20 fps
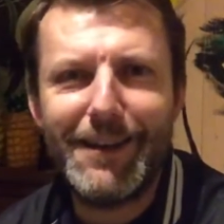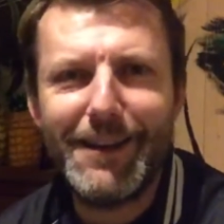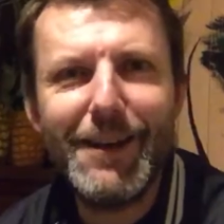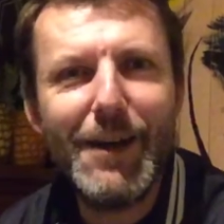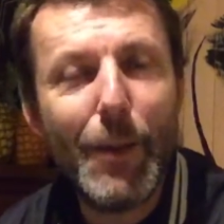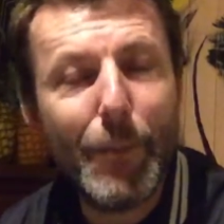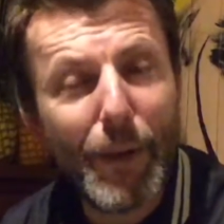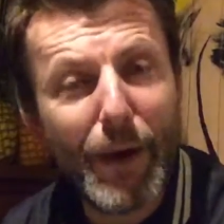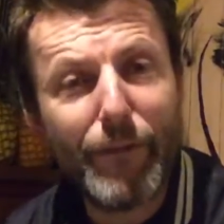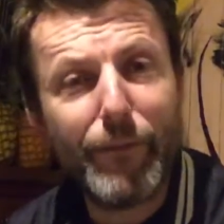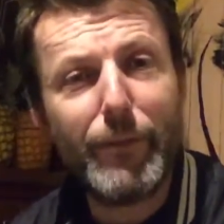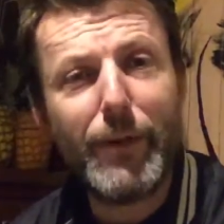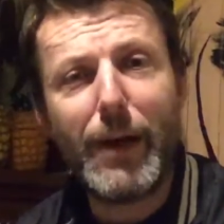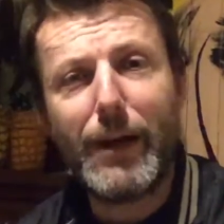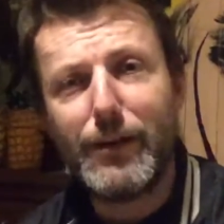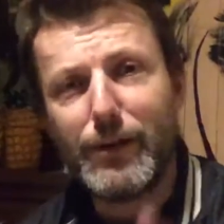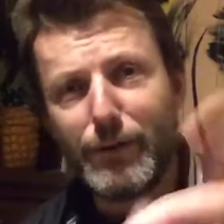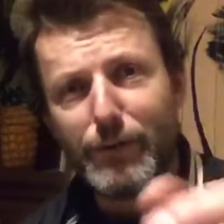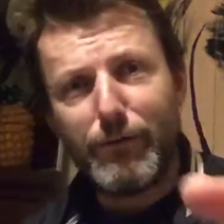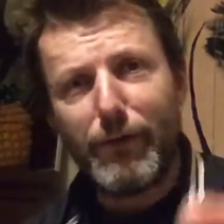Apart from that,
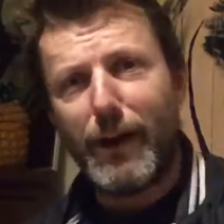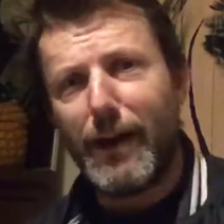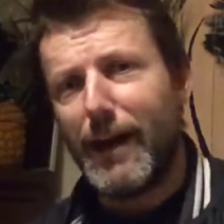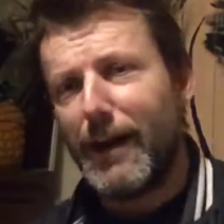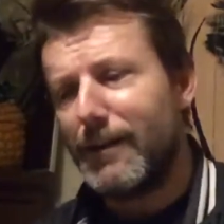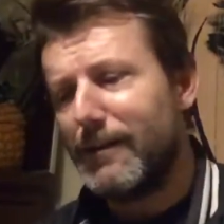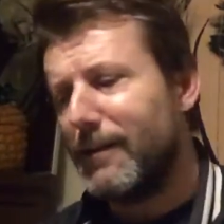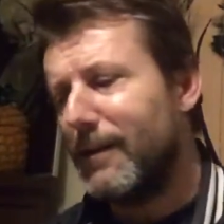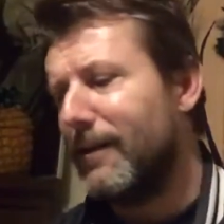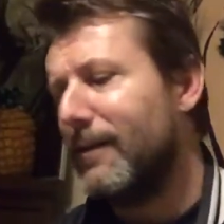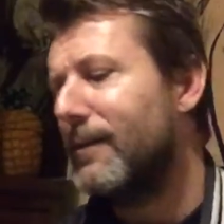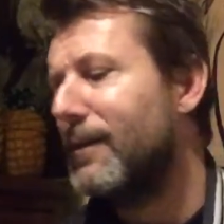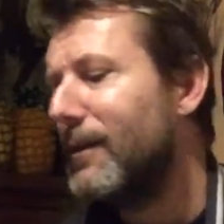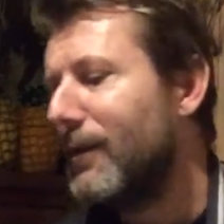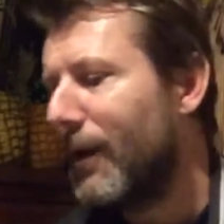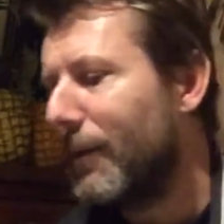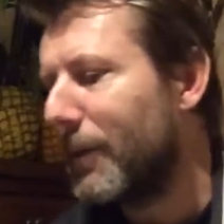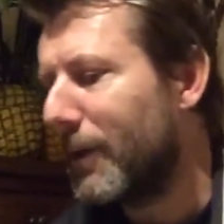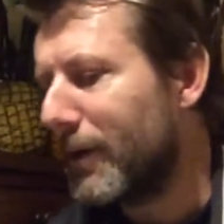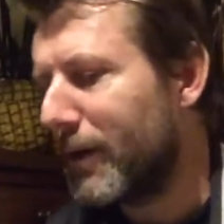he's a great actor.
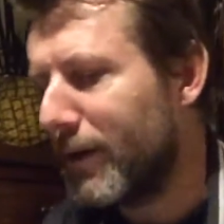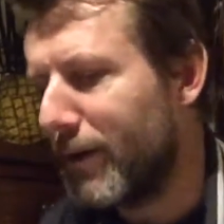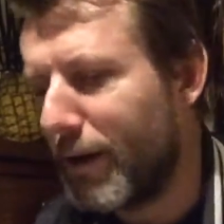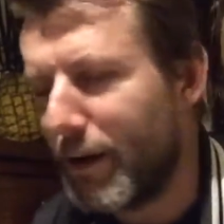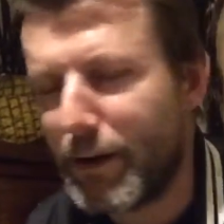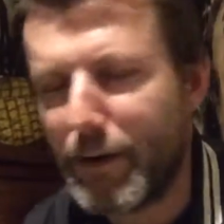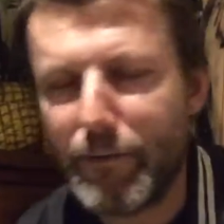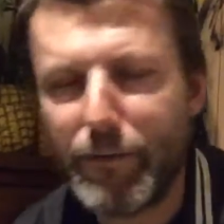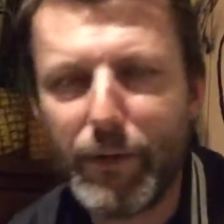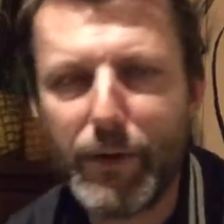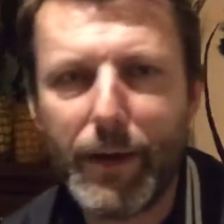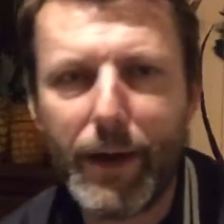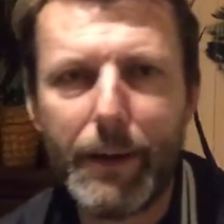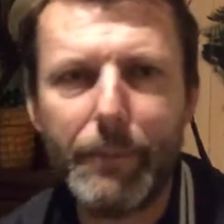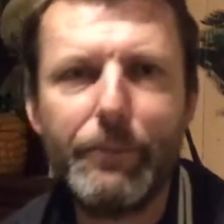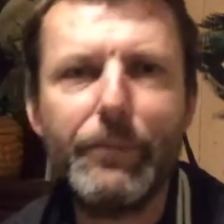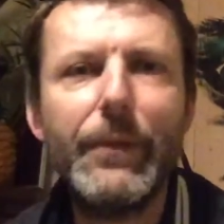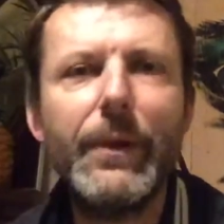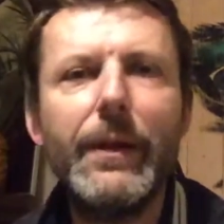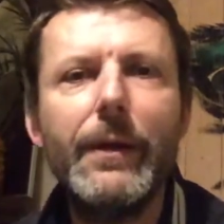I'm not going to knock him for
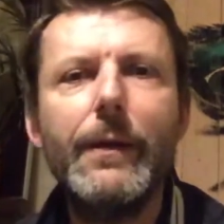that.